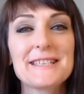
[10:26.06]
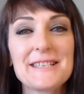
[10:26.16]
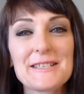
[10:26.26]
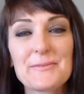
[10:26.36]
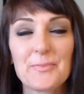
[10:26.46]
is
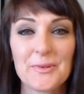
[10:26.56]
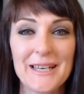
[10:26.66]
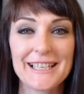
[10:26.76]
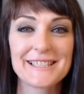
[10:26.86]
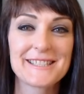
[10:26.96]
a
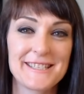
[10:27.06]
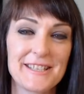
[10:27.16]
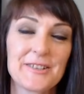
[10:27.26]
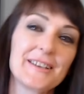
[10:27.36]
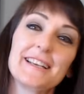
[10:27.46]
spring
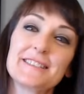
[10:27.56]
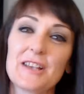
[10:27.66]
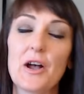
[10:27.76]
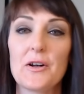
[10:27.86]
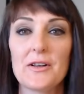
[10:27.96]
series
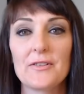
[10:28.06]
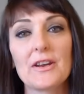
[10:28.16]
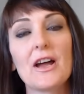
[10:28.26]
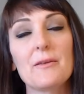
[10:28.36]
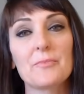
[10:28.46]
uh, that
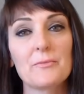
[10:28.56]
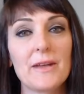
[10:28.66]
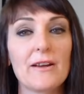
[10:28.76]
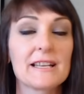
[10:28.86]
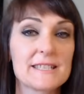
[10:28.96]
I am
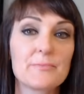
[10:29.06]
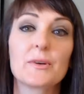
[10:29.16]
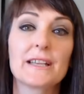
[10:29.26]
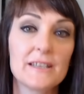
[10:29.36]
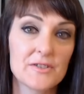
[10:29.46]
preparing. It's
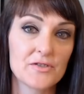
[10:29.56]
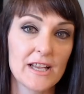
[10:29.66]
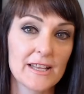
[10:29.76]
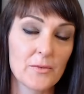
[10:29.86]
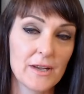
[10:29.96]
spring in
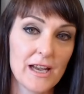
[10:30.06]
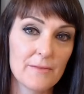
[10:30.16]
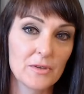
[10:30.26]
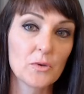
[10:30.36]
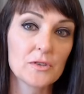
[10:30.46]
Australia when
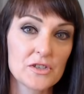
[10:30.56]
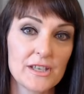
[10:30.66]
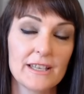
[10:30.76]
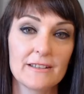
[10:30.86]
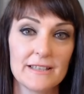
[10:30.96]
I'm
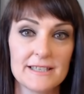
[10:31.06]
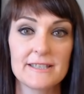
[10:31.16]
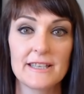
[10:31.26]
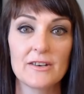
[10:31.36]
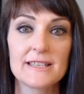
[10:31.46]
launching this
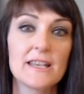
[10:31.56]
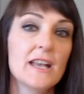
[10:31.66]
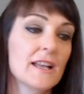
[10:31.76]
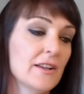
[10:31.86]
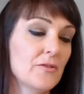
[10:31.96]
series.
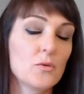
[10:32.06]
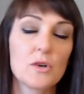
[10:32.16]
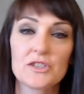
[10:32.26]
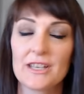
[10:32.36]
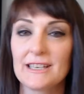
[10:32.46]
If you're
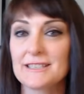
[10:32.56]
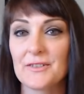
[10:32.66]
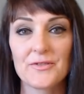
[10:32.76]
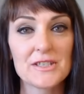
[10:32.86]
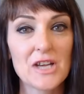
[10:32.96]
watching it at
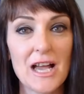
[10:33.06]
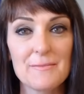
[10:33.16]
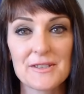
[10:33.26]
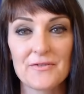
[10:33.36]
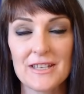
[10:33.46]
different
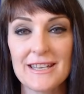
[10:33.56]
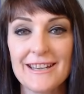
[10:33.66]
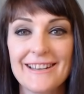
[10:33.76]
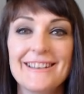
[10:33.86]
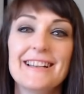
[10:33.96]
times of the
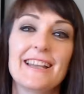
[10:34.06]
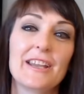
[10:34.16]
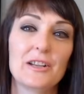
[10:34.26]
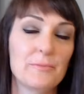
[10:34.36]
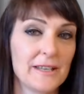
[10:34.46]
year,
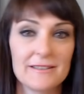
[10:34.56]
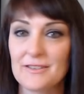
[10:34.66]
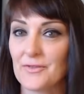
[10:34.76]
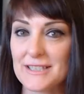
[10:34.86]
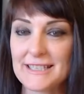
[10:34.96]
it'll be a
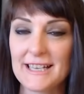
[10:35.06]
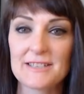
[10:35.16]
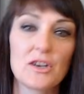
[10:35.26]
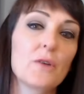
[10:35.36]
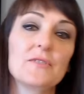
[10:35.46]
different
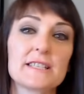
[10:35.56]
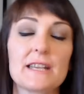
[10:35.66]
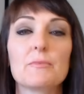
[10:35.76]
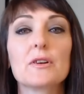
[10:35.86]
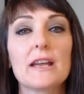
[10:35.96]
season, obviously.
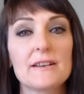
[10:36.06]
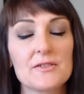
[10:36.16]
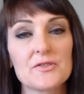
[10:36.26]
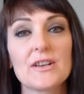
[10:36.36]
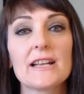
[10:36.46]
But in
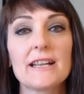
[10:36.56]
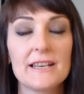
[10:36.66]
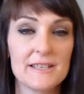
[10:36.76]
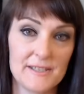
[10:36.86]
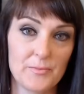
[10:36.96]
Australia, it
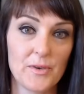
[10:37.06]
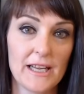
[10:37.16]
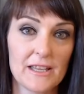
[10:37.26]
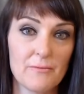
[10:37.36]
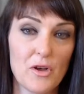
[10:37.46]
is spring
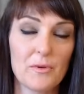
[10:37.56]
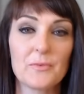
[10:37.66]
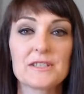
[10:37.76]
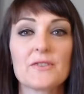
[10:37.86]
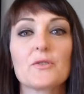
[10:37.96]
at the moment,
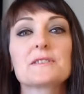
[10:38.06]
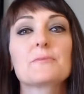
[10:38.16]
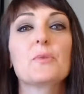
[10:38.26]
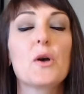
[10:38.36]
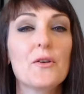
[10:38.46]
which I thought was a
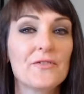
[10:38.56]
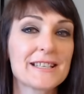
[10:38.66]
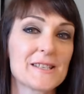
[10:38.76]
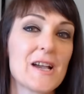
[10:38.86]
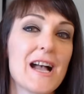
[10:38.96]

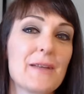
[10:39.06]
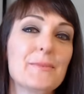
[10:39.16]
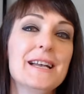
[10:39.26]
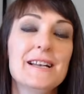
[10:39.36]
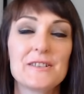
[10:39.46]
perfect time
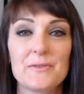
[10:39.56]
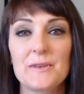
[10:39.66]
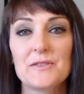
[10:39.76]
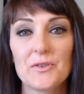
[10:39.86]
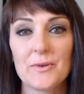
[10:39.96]
to
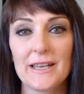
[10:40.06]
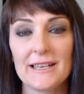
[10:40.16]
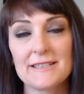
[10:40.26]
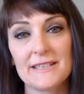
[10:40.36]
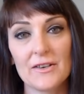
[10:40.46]
be doing
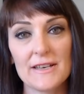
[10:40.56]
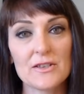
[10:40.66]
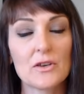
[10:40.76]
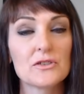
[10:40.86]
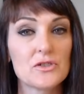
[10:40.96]
a series
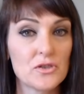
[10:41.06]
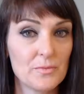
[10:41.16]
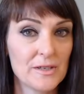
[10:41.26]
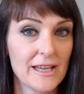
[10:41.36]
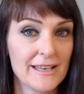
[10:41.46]
on
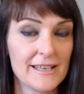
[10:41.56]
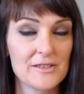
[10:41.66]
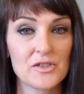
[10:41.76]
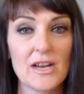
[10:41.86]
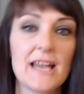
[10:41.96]
Jupiter and
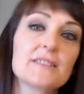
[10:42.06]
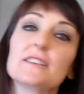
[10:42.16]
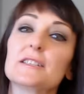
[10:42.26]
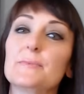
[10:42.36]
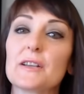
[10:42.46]
his
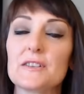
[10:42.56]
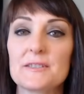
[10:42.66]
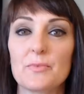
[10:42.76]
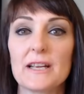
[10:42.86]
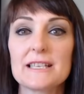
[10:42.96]
transits because
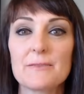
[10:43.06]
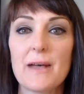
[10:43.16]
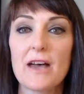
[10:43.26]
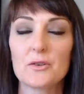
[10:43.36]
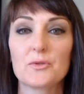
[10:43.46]
spring is
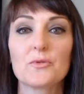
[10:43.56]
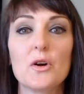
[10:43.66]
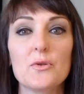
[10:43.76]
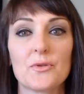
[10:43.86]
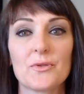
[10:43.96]
about
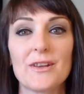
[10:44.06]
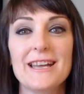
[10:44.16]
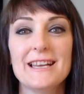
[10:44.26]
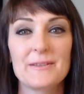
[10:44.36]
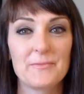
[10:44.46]
growth
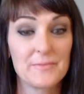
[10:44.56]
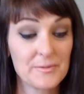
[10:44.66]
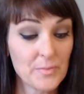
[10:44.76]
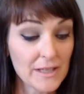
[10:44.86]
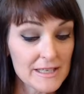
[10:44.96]

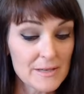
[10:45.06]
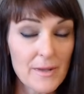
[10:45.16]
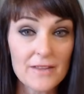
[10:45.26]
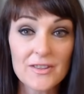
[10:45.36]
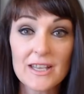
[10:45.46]
spring is
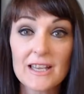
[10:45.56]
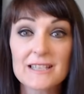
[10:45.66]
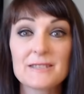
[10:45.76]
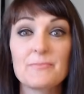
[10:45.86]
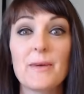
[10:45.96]
about the
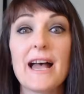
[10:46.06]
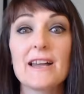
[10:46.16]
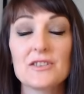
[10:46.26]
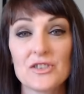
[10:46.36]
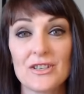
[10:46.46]

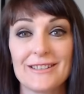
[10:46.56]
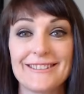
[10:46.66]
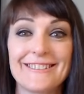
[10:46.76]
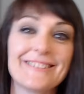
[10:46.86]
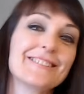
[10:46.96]
expansion
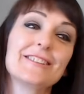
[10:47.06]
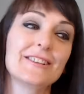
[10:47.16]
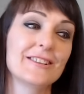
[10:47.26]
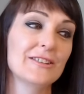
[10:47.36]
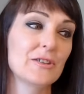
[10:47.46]
the the
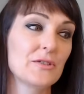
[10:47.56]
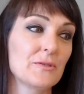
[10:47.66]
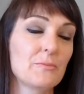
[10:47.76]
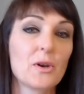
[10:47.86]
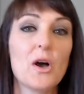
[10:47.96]
you know the
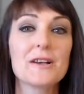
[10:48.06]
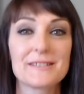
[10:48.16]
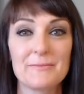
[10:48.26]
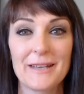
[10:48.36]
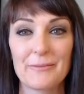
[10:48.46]

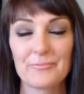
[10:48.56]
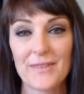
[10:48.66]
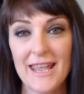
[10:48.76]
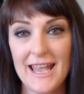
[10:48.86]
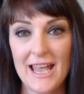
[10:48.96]
blossoming
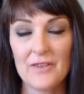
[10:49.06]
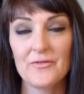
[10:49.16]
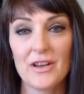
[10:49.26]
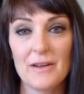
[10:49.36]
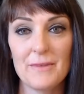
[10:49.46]
and
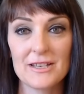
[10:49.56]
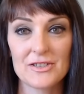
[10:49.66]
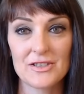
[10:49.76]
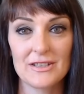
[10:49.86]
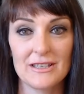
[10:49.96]
very
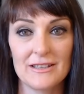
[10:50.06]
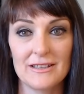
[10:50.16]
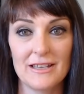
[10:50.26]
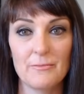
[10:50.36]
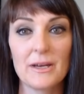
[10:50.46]
much the
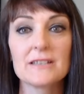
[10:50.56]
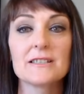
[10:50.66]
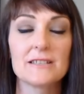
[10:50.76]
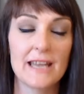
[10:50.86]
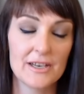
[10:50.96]
the
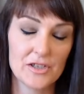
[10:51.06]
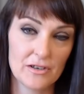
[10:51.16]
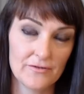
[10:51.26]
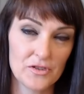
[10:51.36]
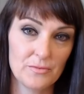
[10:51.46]
abundant nature
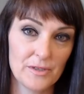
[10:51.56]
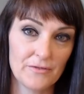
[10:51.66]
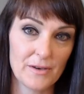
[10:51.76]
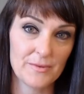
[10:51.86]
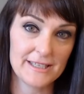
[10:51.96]
of jupiter
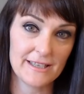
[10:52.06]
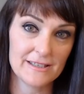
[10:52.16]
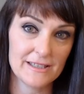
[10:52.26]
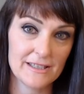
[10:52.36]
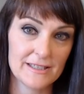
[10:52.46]

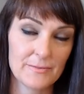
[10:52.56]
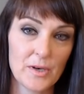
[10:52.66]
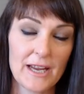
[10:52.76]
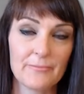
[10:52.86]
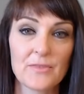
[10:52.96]
represented in
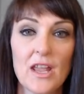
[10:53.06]
spring